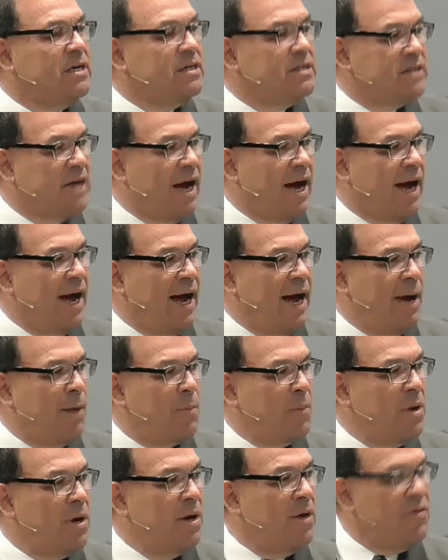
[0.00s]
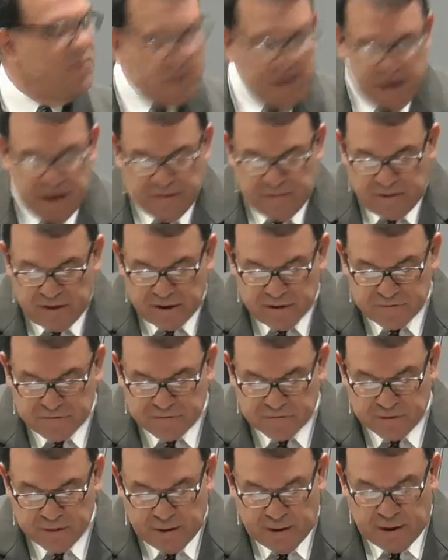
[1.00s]
time. Think of
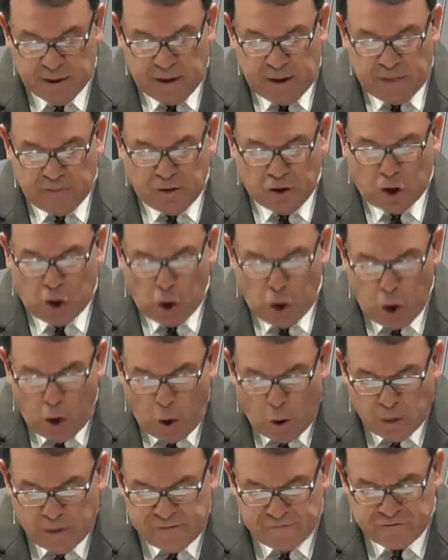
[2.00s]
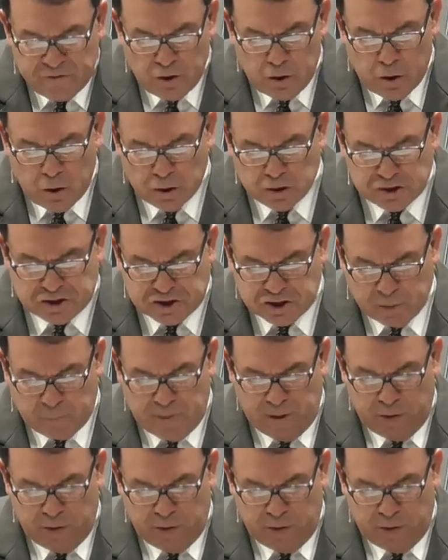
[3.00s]
this. The glory of the Lord shall be